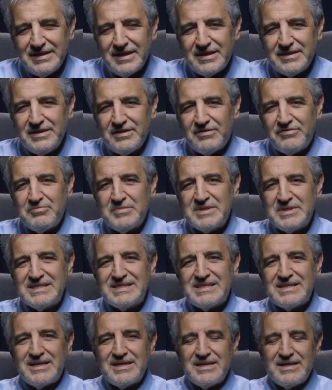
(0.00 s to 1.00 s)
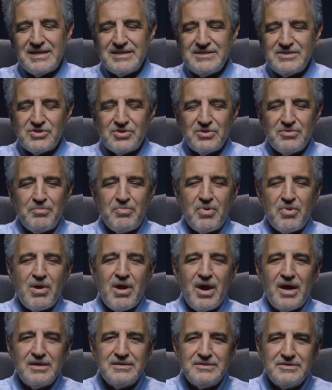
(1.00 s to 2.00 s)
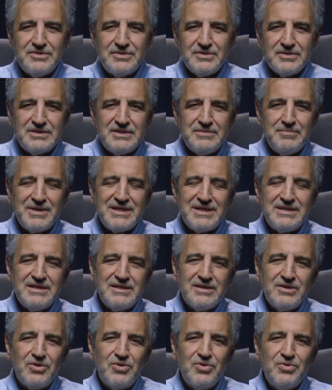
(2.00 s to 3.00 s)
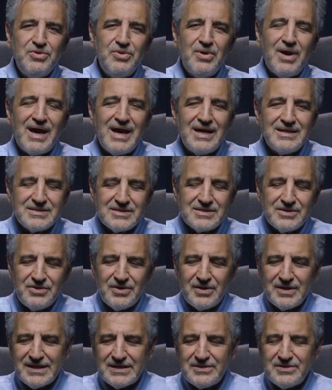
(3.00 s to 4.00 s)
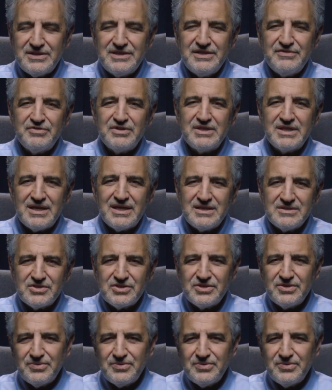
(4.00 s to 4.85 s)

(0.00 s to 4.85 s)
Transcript: the idea of Messiah is so broad. You know, depending who you ask, you'll get a different answer.